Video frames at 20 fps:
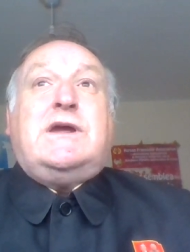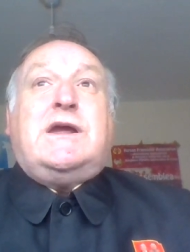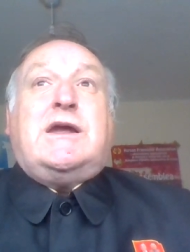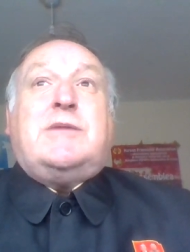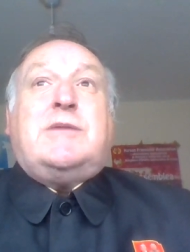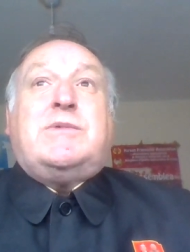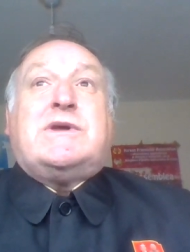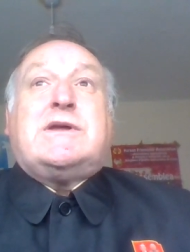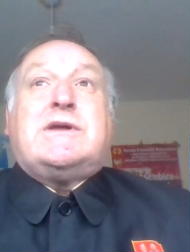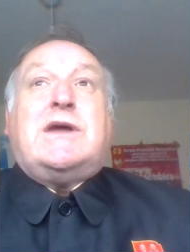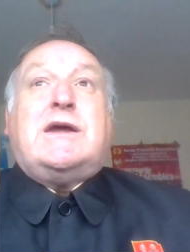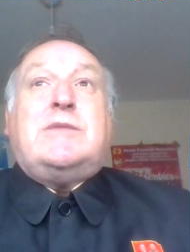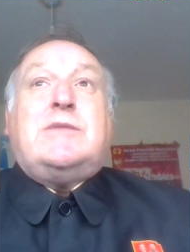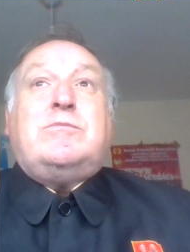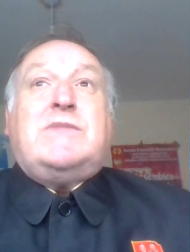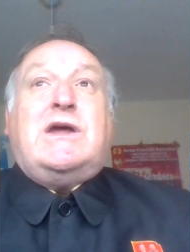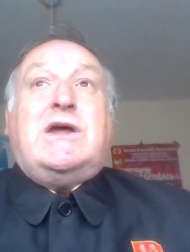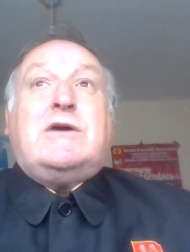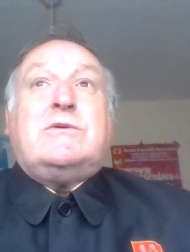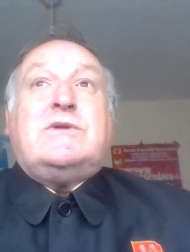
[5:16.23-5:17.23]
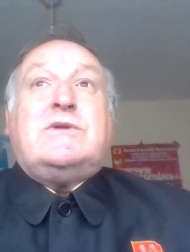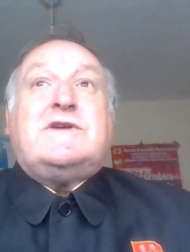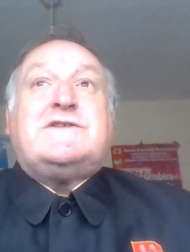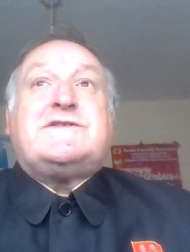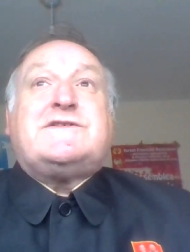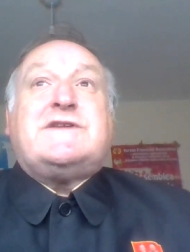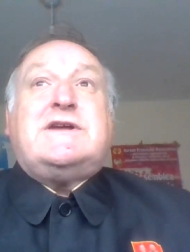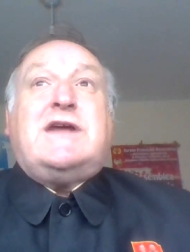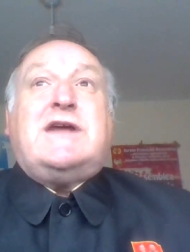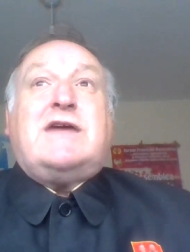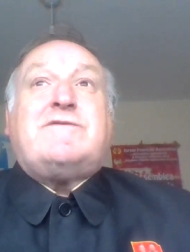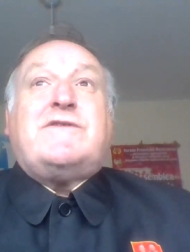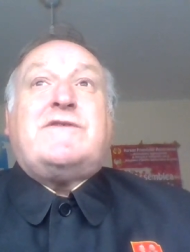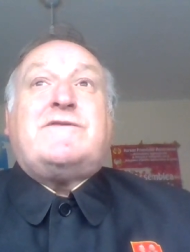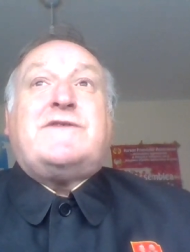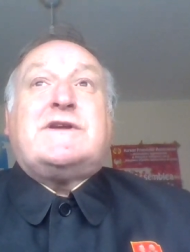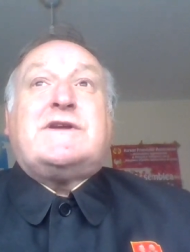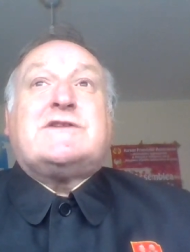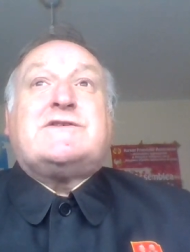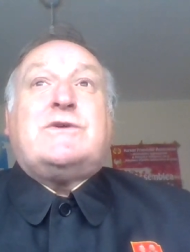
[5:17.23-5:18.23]
He became known as the
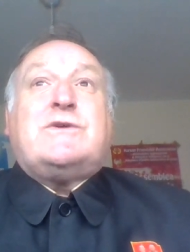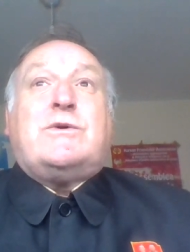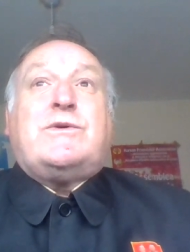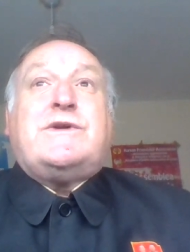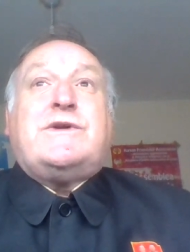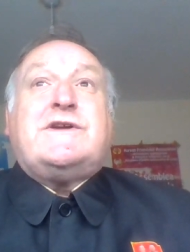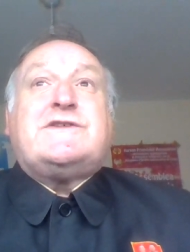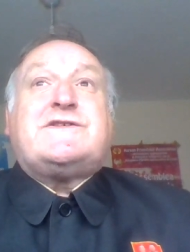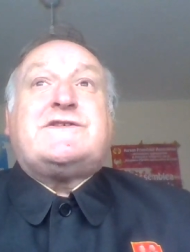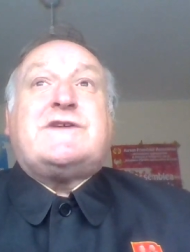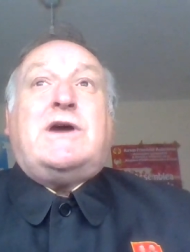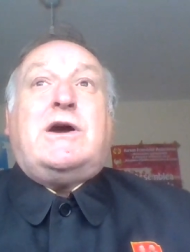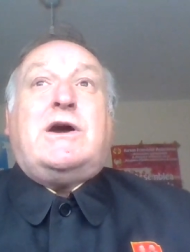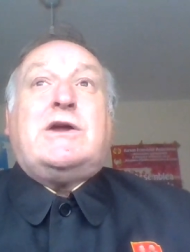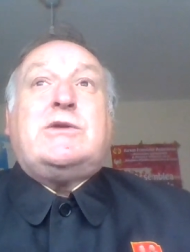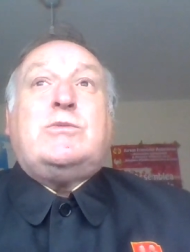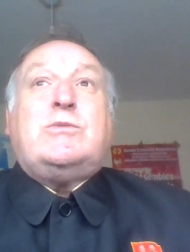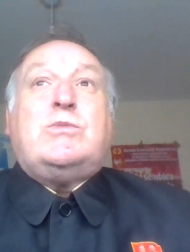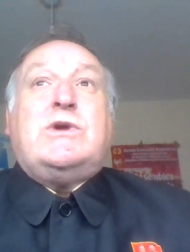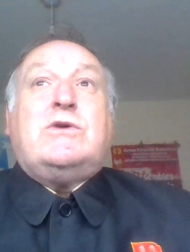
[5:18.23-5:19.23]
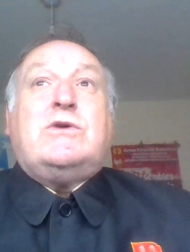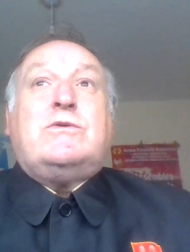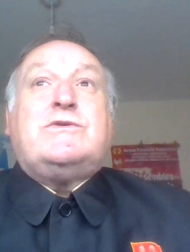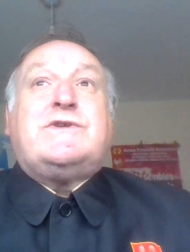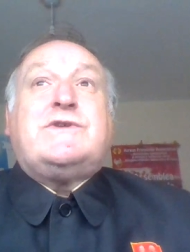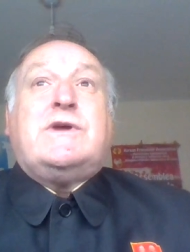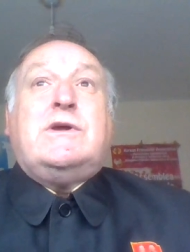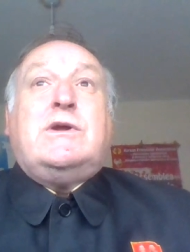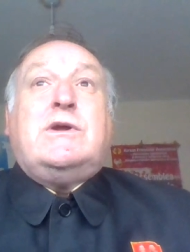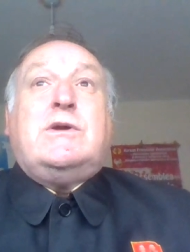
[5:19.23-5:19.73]
ever-victorious, iron-willed,